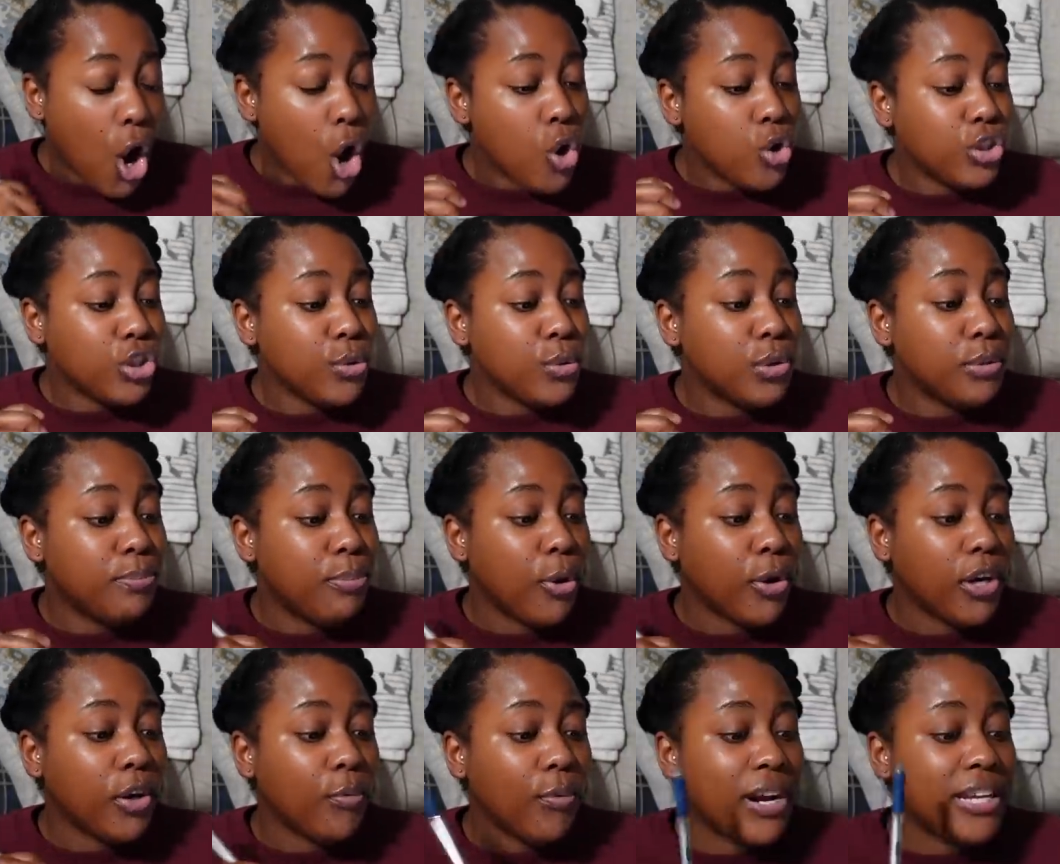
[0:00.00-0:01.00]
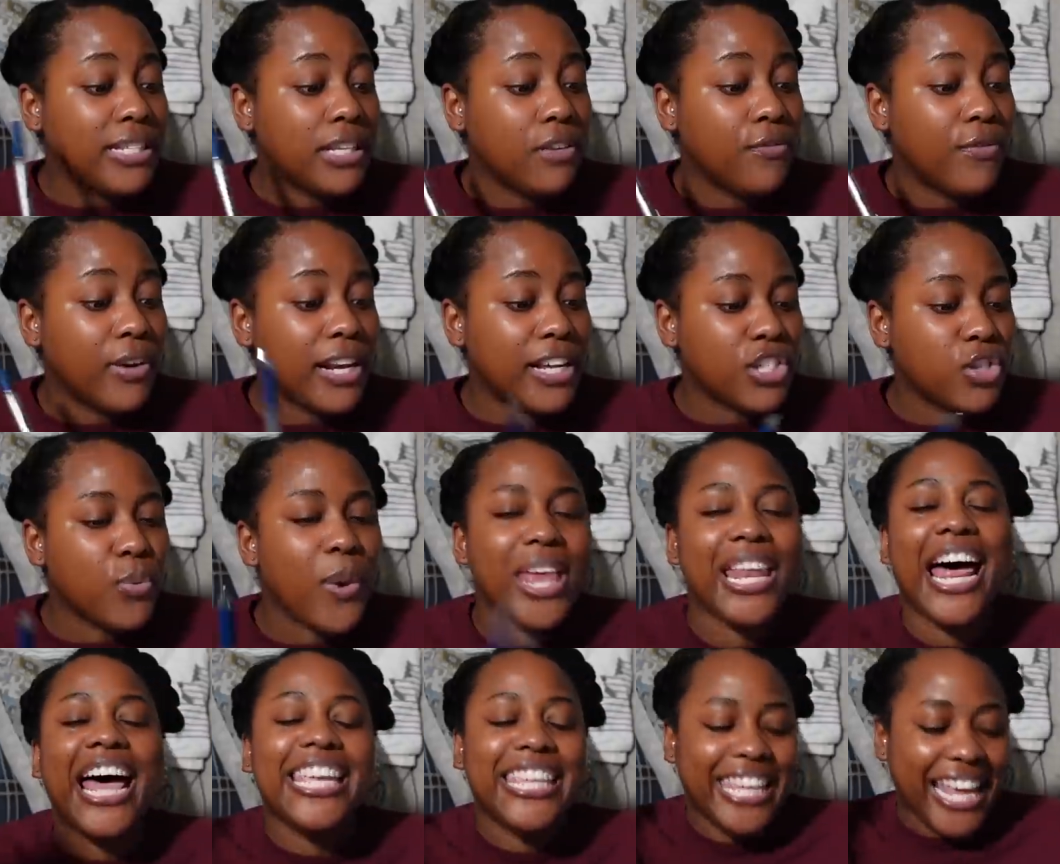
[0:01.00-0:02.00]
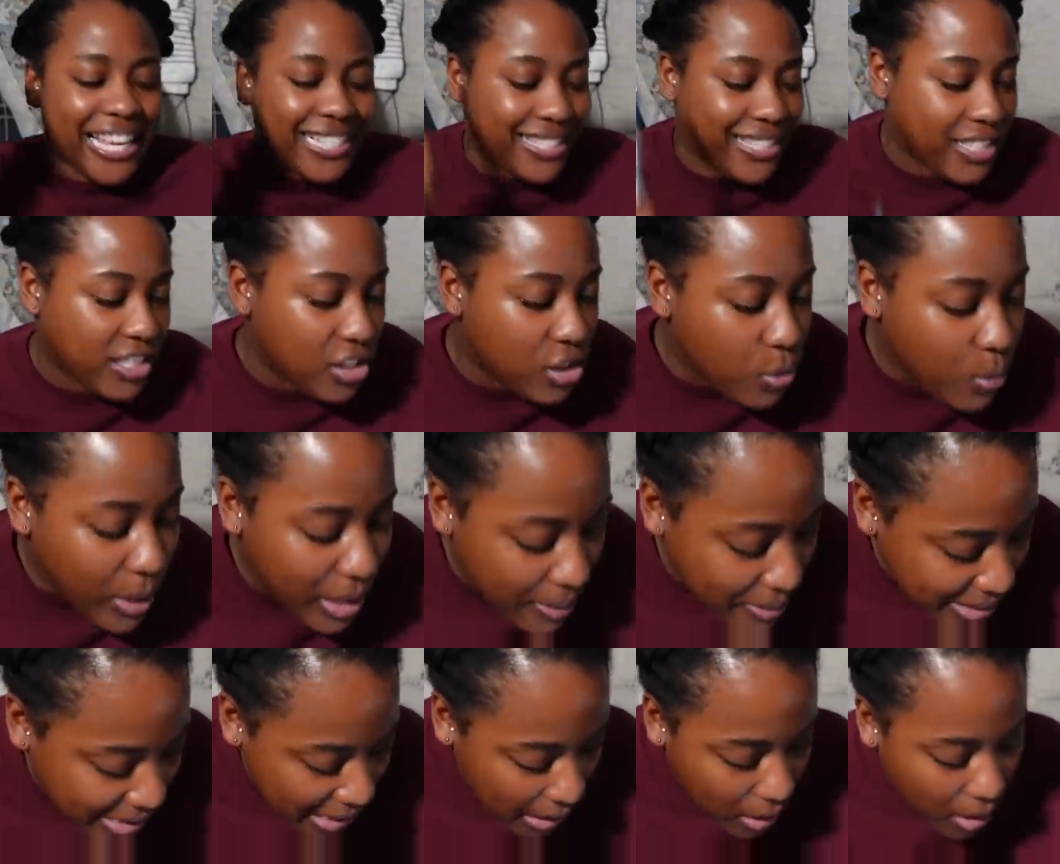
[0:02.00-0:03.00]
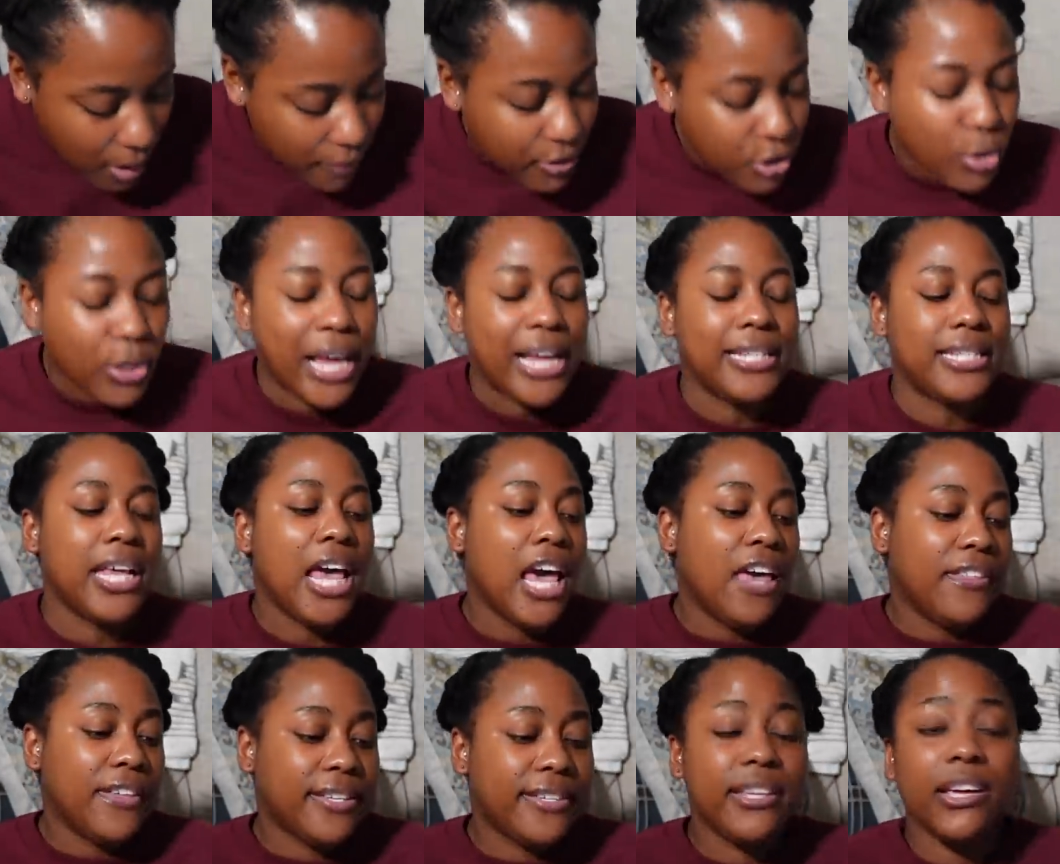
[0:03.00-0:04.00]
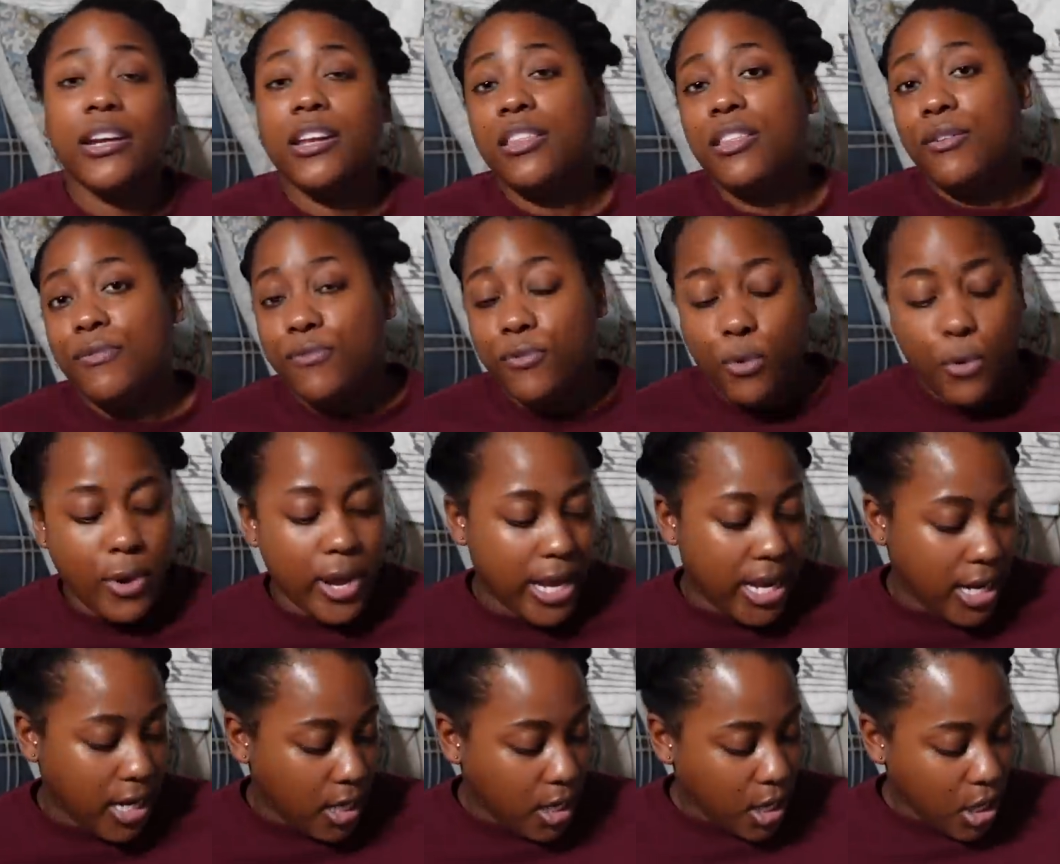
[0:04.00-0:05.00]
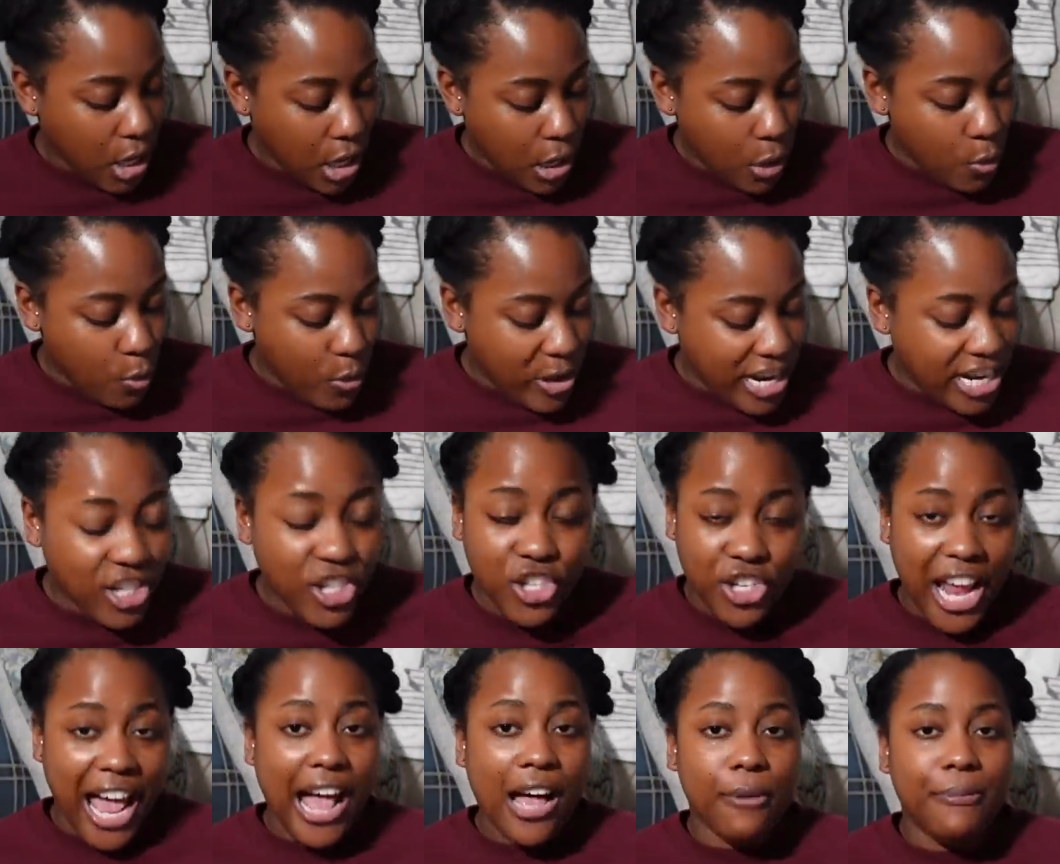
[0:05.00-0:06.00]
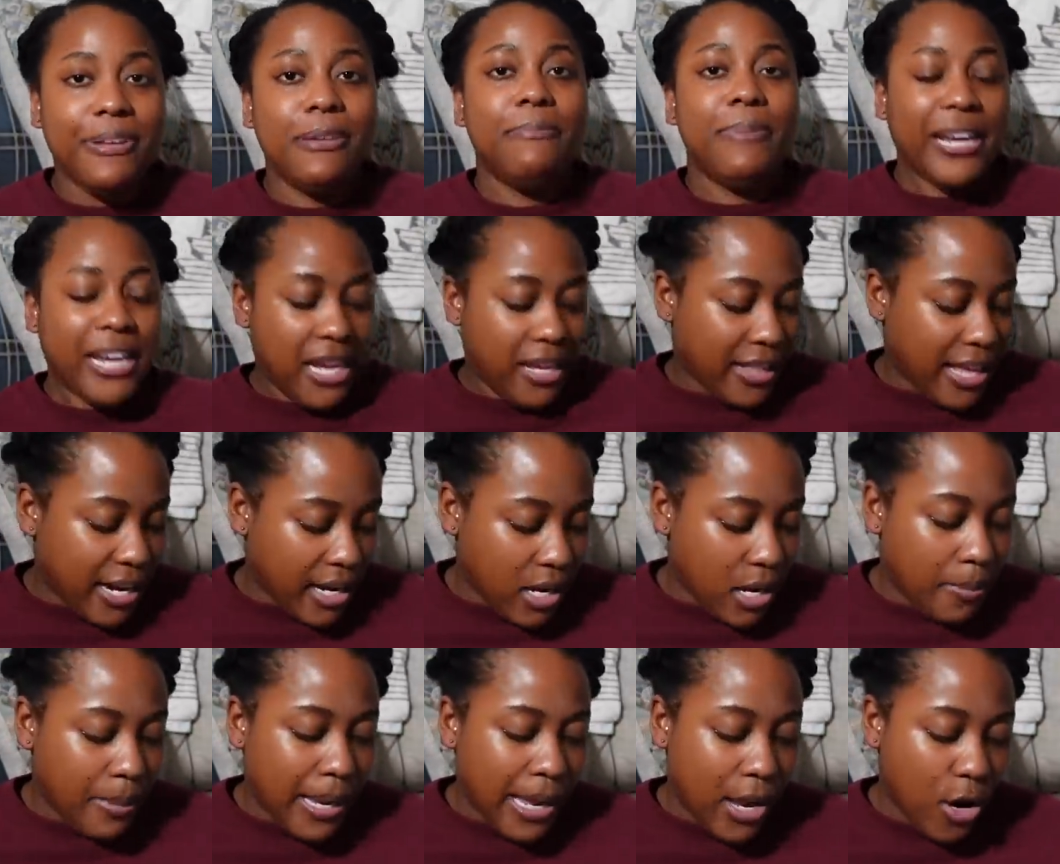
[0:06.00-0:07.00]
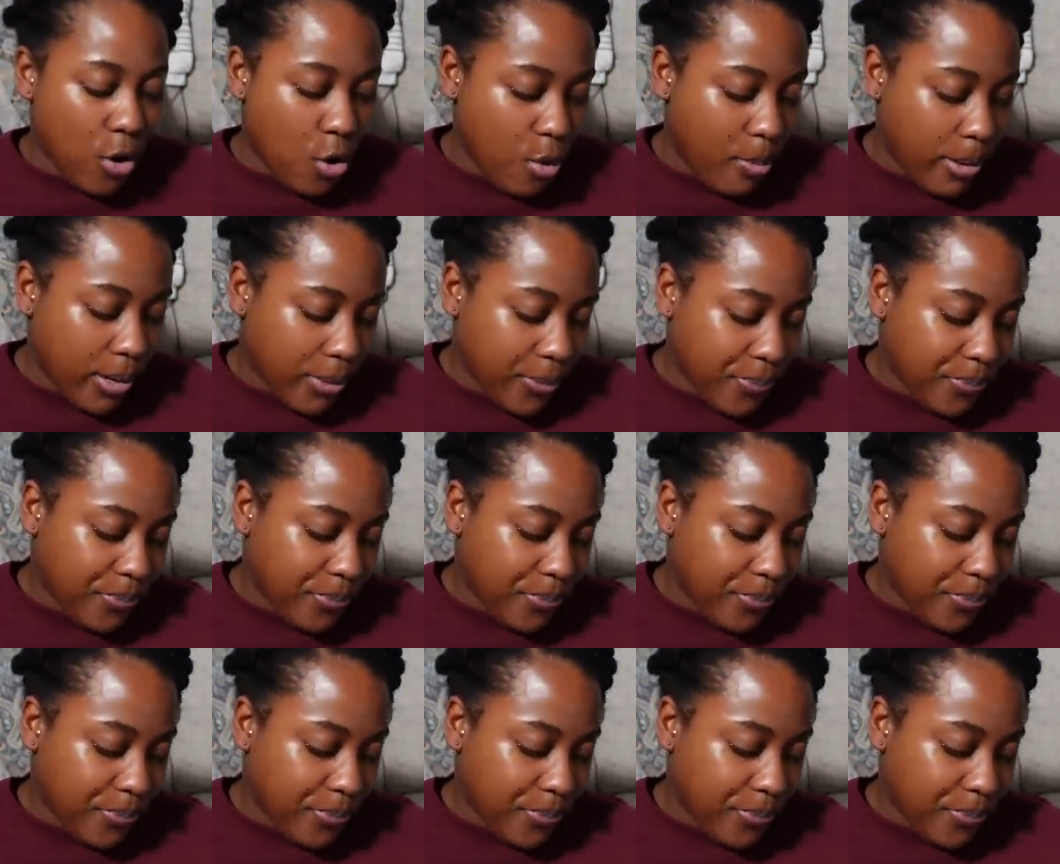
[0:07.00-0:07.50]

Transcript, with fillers: oh she was born and raised in venezuela yes this is the one i was thinking of so yes the sun in the void we shall be picking that up i hope